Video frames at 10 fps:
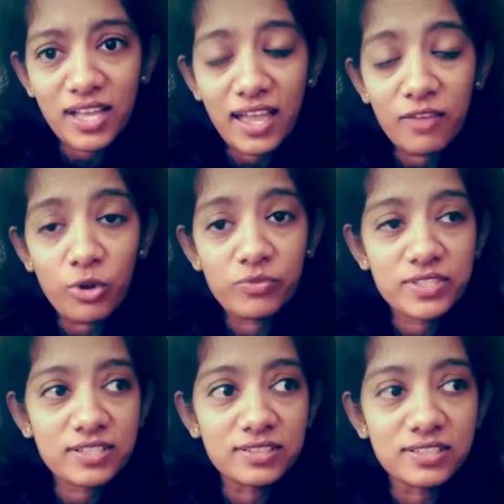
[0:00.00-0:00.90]
I have
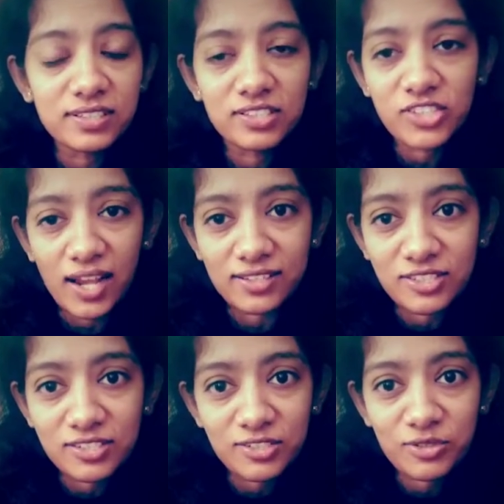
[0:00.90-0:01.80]
always heard the
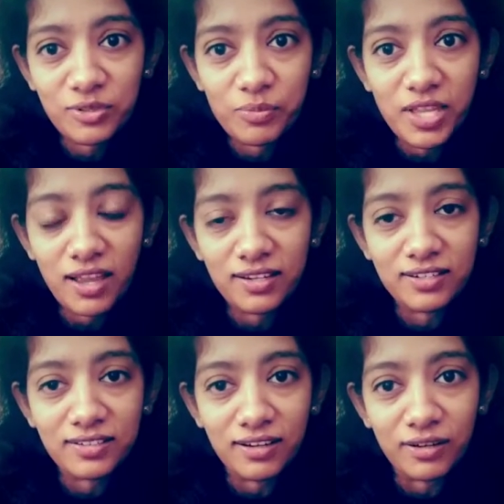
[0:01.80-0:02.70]
challenges
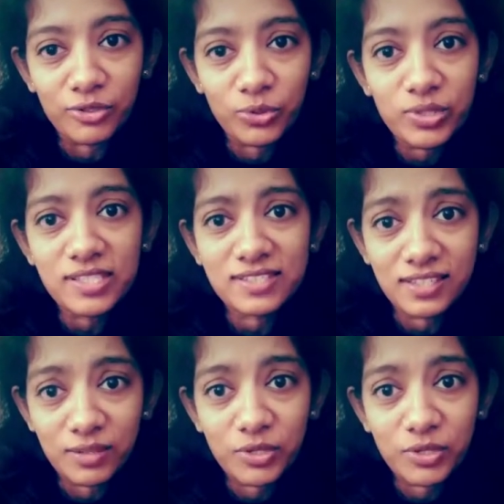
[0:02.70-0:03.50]
behind ECA,